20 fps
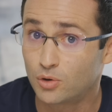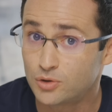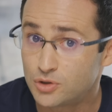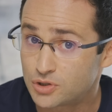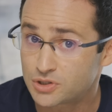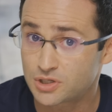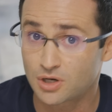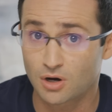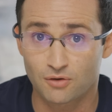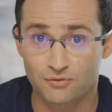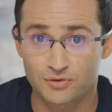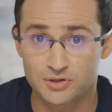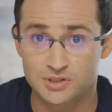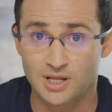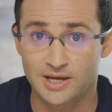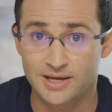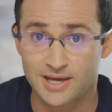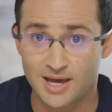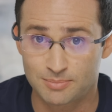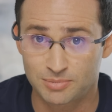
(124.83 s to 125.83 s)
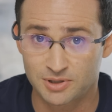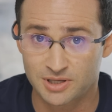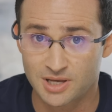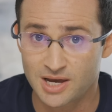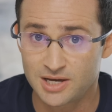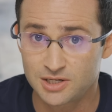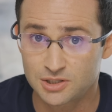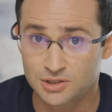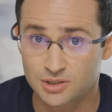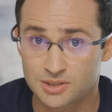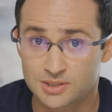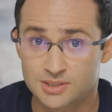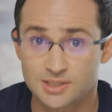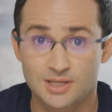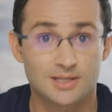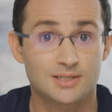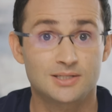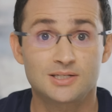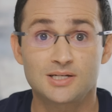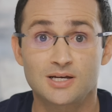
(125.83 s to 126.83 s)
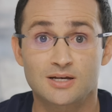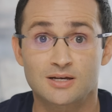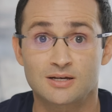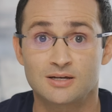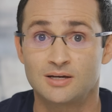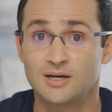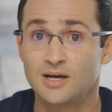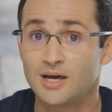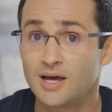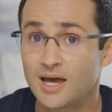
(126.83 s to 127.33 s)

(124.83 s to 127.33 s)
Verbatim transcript: or using Office-like applications. Tick,